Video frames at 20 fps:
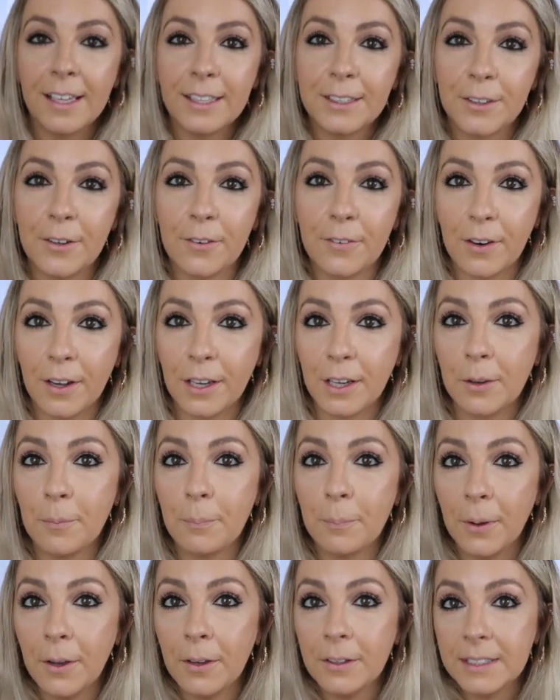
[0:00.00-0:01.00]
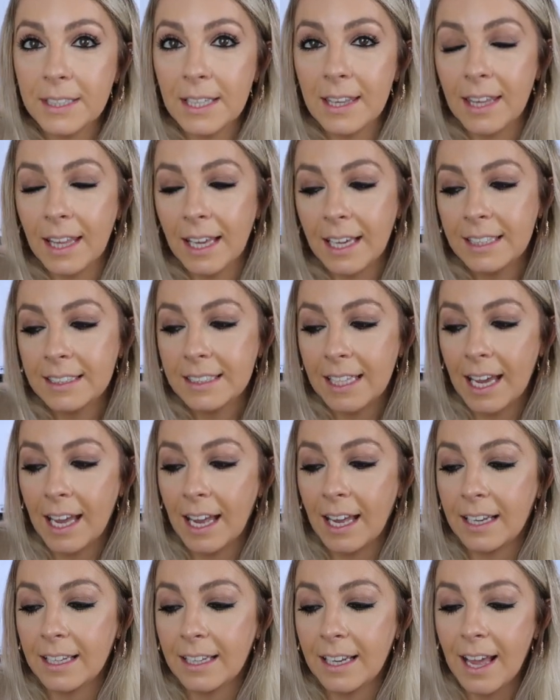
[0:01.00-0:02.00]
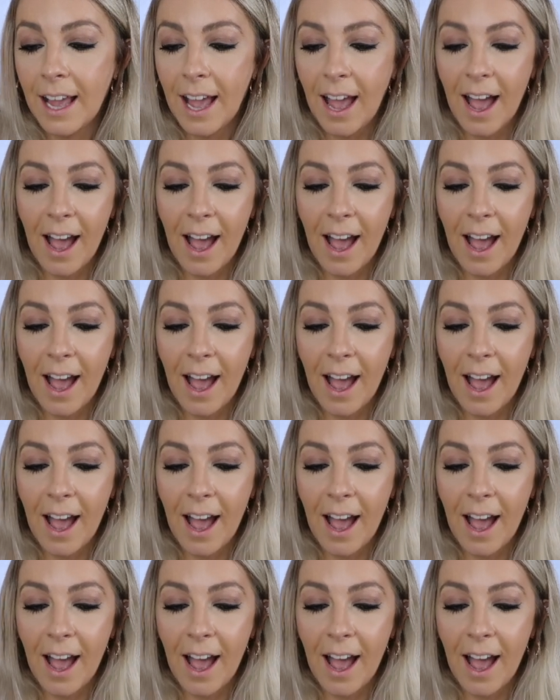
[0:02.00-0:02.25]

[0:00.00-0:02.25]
sort of like your boots and things in.